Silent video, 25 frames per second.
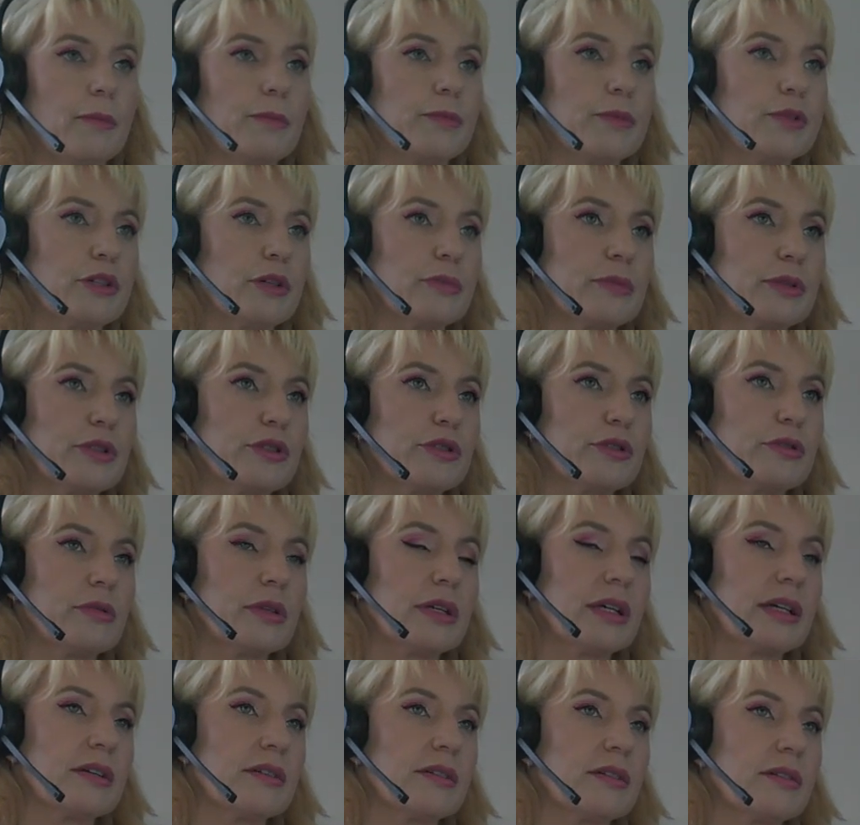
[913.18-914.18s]
which I'll be
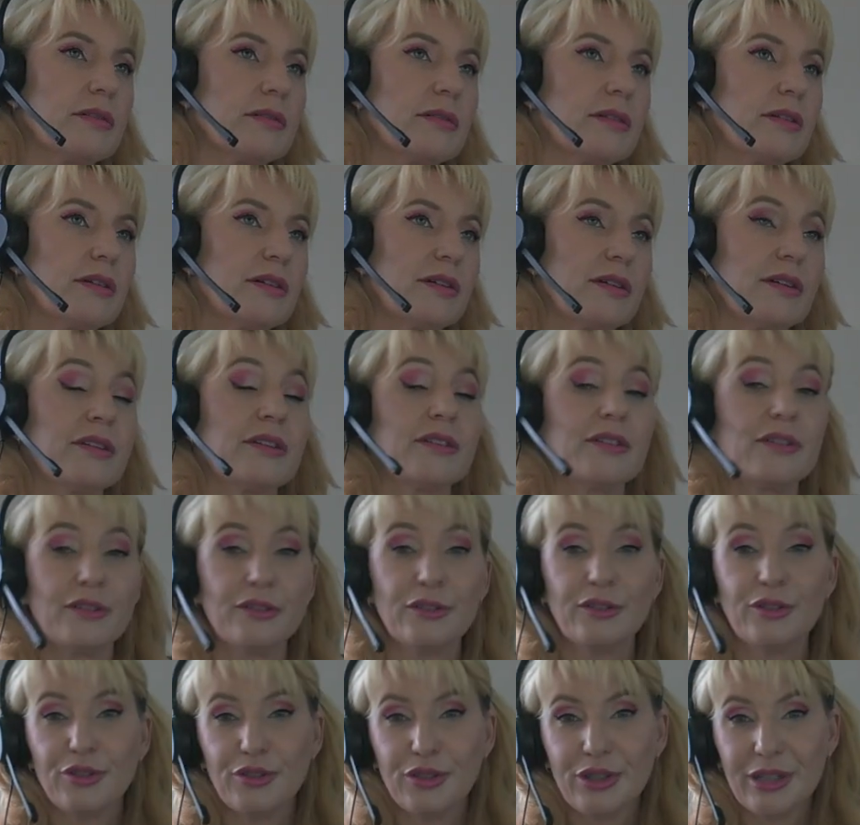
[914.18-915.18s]
doing
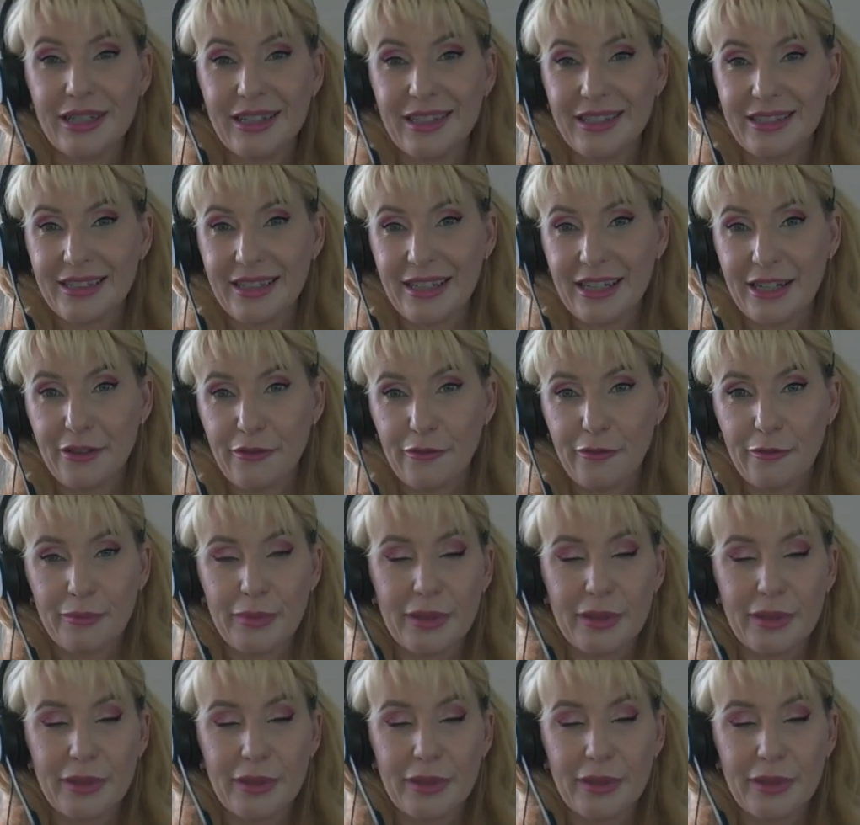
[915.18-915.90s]
on New Year's Eve